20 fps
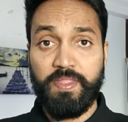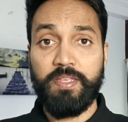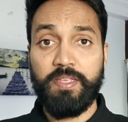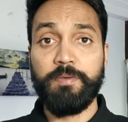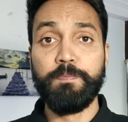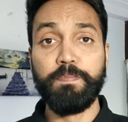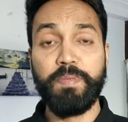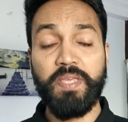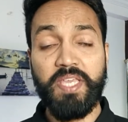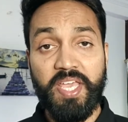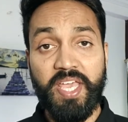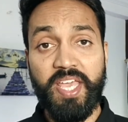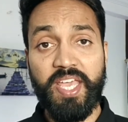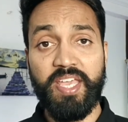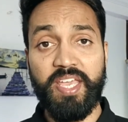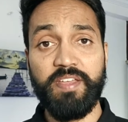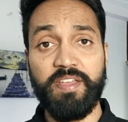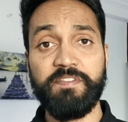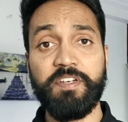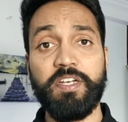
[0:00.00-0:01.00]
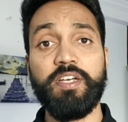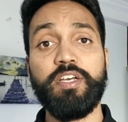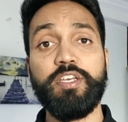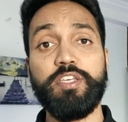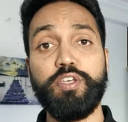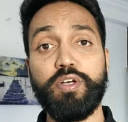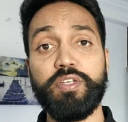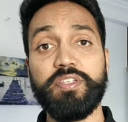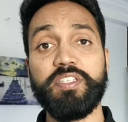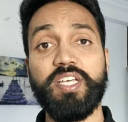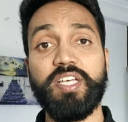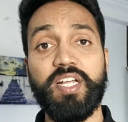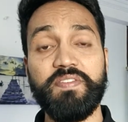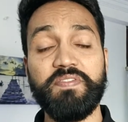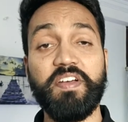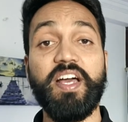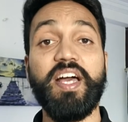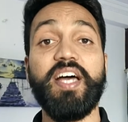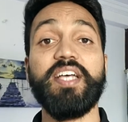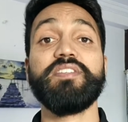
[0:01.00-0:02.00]
Behave yourself
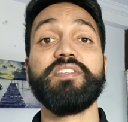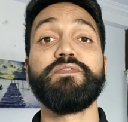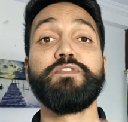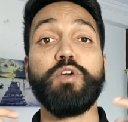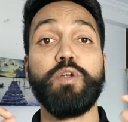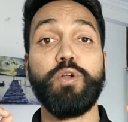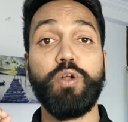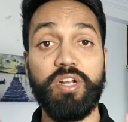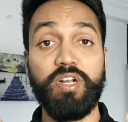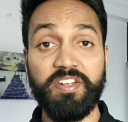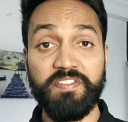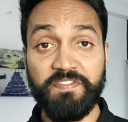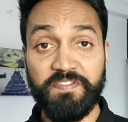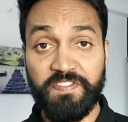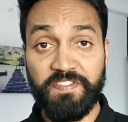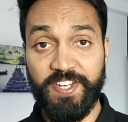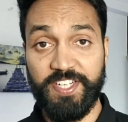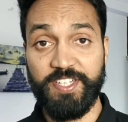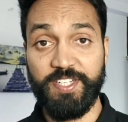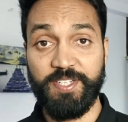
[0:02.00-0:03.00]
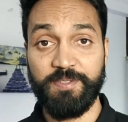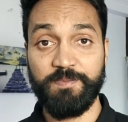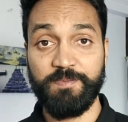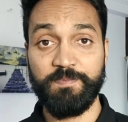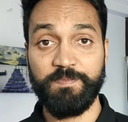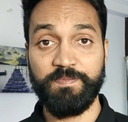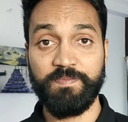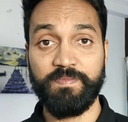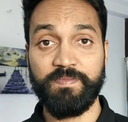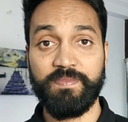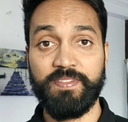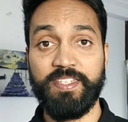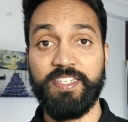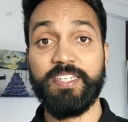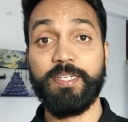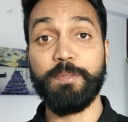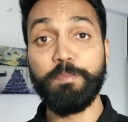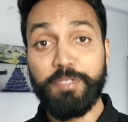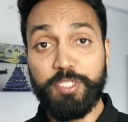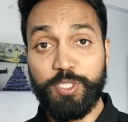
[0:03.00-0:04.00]
as if you're already fit.
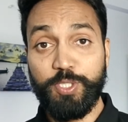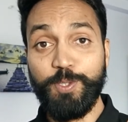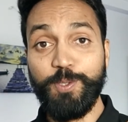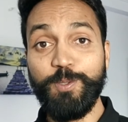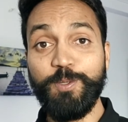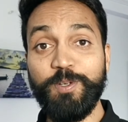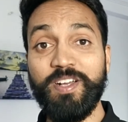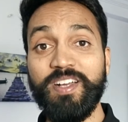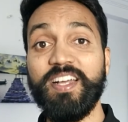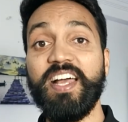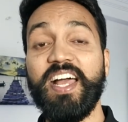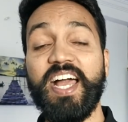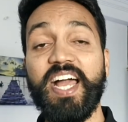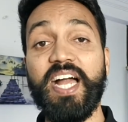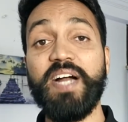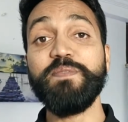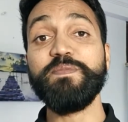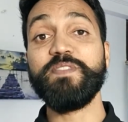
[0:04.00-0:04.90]
Number two, have